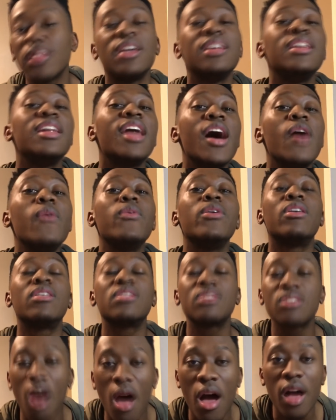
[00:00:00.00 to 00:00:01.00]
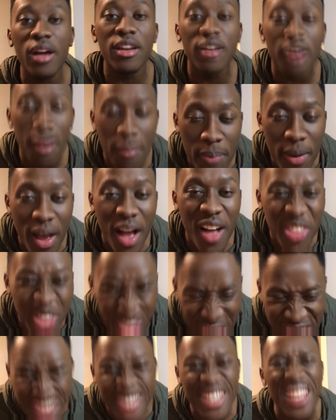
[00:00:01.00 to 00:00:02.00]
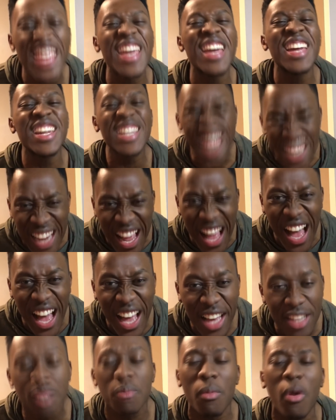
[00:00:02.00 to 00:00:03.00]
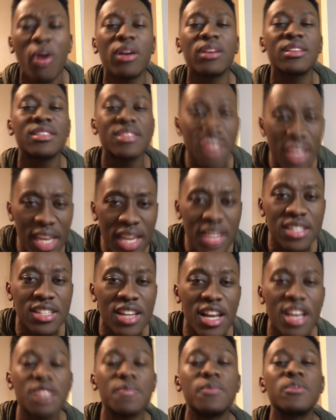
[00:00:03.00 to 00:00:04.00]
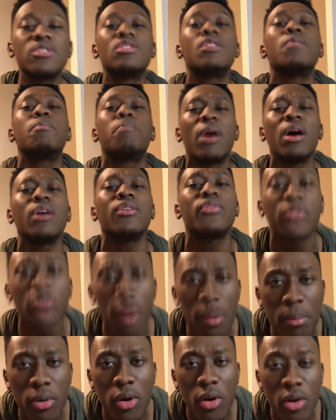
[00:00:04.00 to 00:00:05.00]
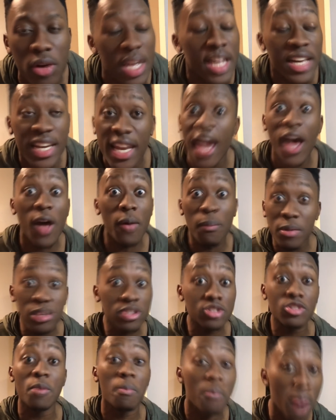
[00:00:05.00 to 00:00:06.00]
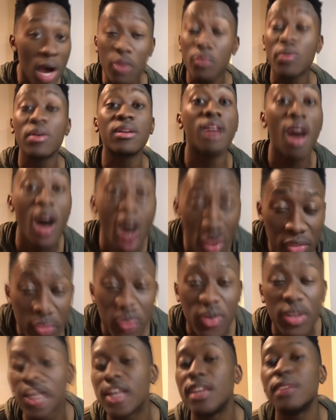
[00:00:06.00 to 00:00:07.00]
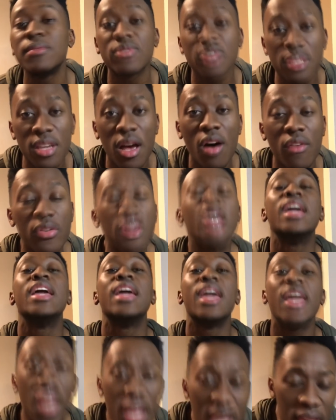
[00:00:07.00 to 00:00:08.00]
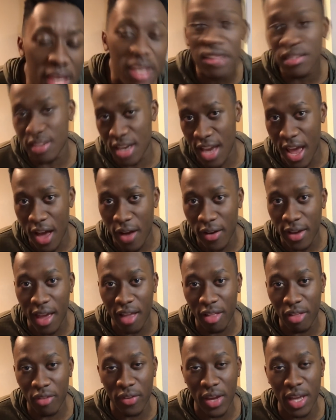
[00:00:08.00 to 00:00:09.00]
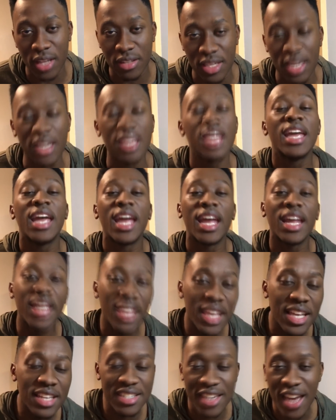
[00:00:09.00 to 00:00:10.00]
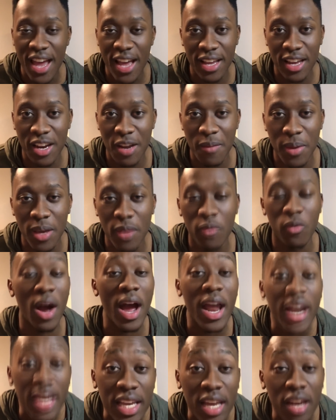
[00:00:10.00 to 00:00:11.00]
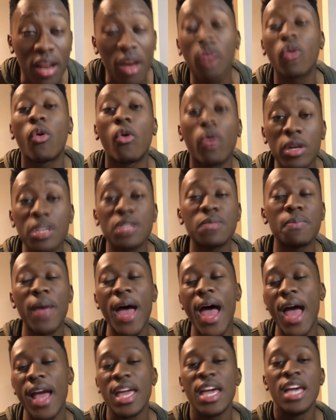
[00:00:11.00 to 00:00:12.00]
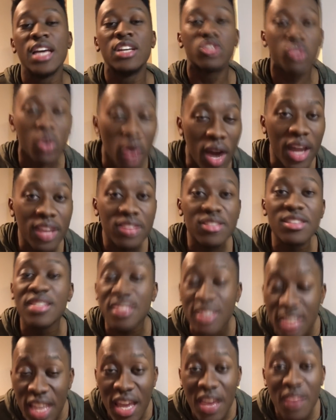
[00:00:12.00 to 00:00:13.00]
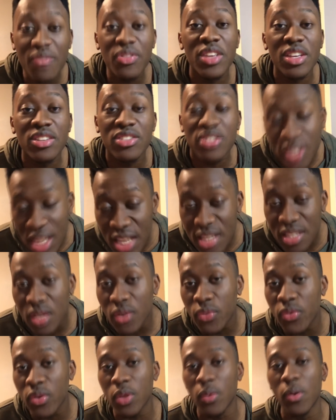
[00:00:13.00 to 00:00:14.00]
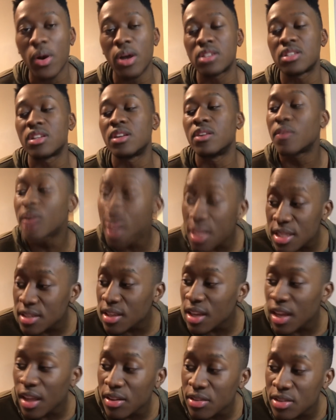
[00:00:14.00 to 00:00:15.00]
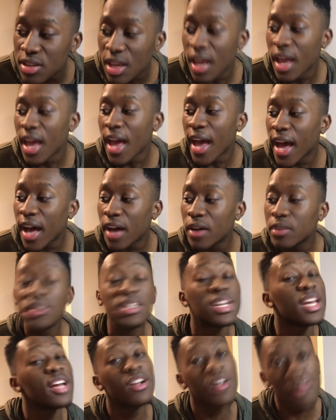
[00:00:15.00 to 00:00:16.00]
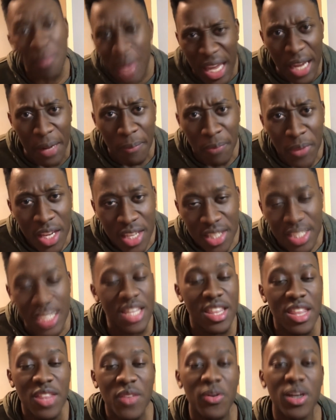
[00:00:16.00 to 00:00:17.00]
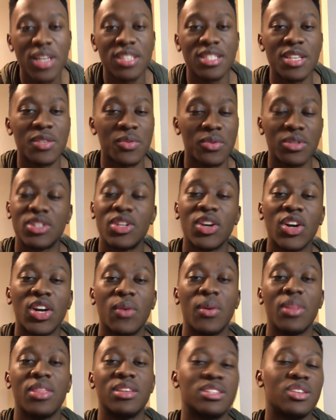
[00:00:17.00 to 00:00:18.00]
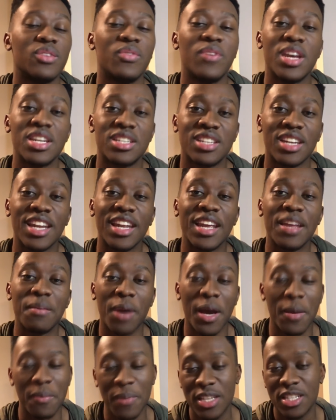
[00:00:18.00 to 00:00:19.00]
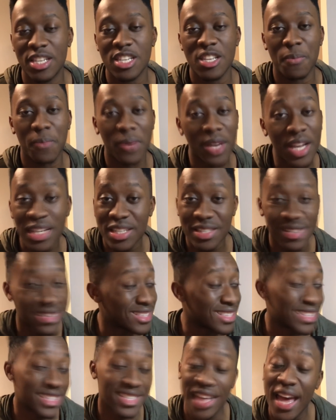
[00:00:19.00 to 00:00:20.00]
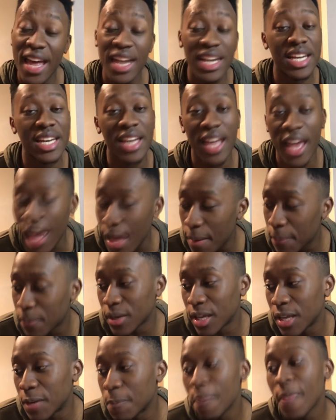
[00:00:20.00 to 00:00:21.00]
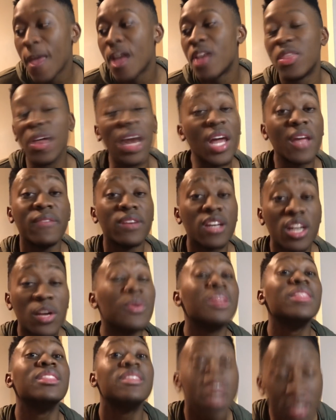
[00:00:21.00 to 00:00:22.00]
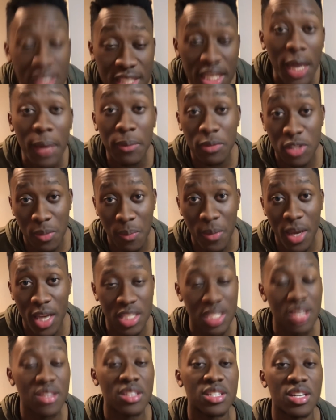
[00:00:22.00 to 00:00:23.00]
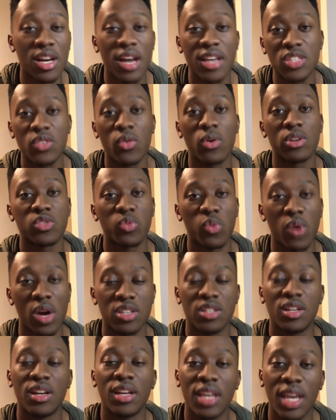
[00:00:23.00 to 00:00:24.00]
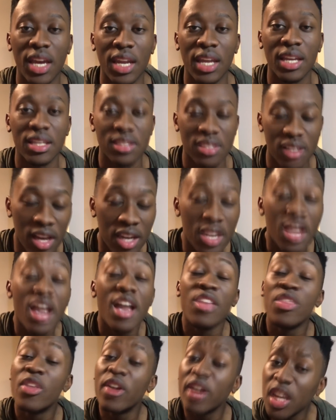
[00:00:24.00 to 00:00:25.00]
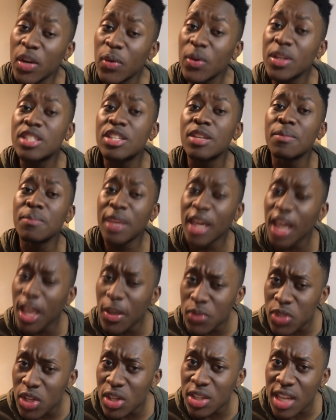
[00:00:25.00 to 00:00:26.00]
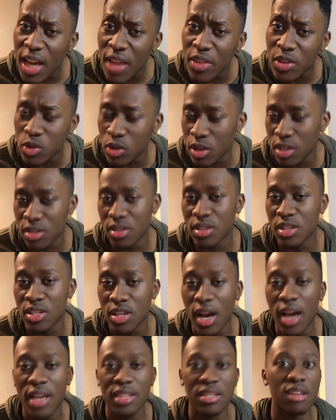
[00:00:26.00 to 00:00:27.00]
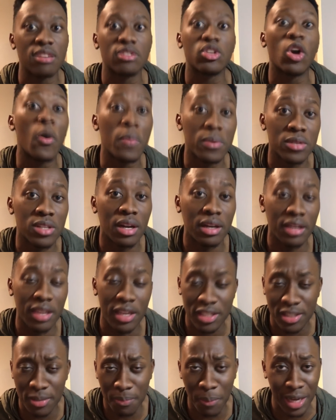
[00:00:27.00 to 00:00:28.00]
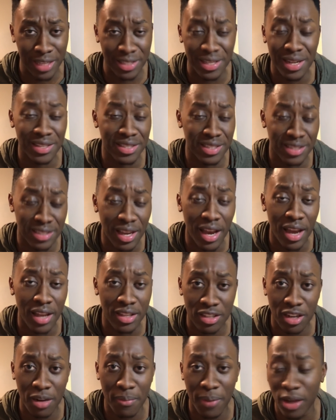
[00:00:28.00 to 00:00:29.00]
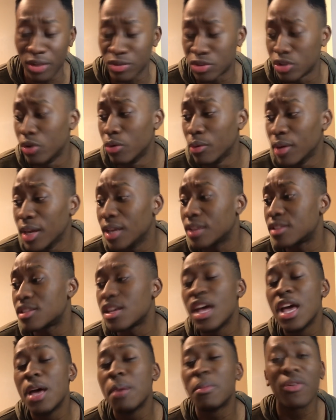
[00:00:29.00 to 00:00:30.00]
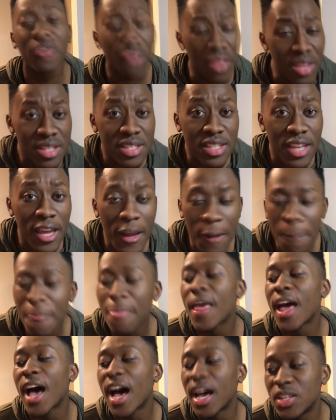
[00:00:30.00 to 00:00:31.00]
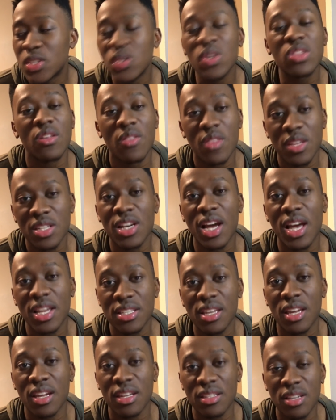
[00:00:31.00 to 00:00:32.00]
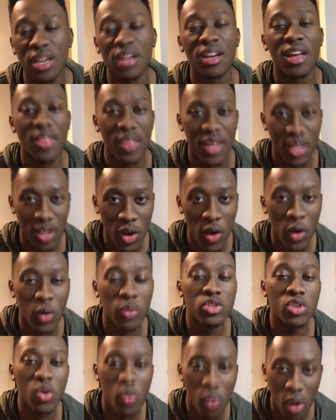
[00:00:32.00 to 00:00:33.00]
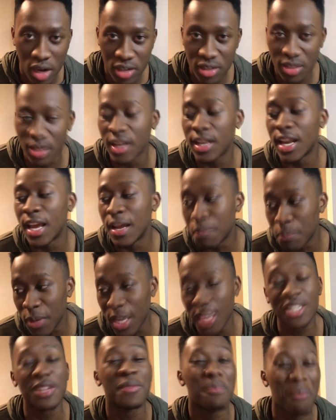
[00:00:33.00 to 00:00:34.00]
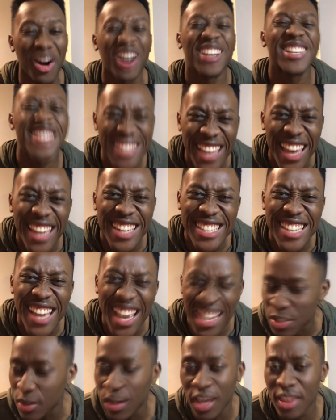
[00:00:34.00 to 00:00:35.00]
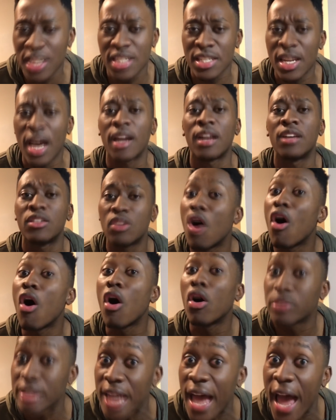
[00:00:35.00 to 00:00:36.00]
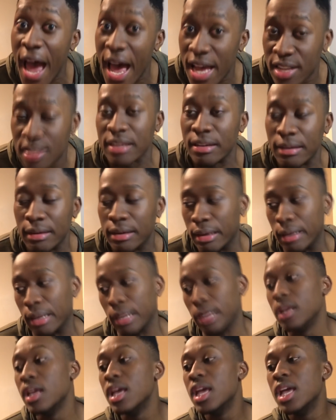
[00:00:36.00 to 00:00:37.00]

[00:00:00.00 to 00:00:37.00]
And now we are talking about the Sanchez, Mark Sanchez, Mr. Butt Fumble, now Mr. Butt Recovery himself. He is now gallivanting and he is not going to be riding in on horseback trying to save this season for the Washington Redskins. How dare me say that the Redskins were still going to win this division in my midseason predictions, because that ain't happening. They're not even going to win this game to me. I see the Giants going to Washington and getting it done. They're going to win some games here down the stretch of the Giants. I just hope it's not against my Tennessee Titans in about 2 weeks. But for this game, I do think the Giants get it done and they go to Washington and beat Mark Sanchez. Okay, that's not a tall task indeed.